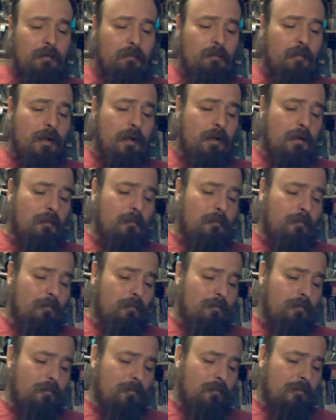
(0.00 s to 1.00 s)
Well,
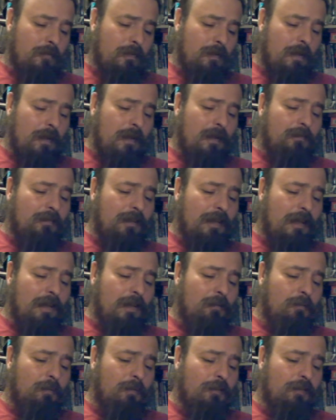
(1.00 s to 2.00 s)
I'd say
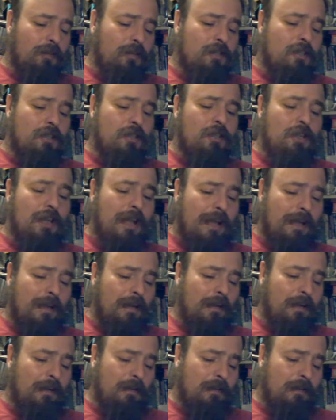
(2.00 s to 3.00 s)
this was a shag,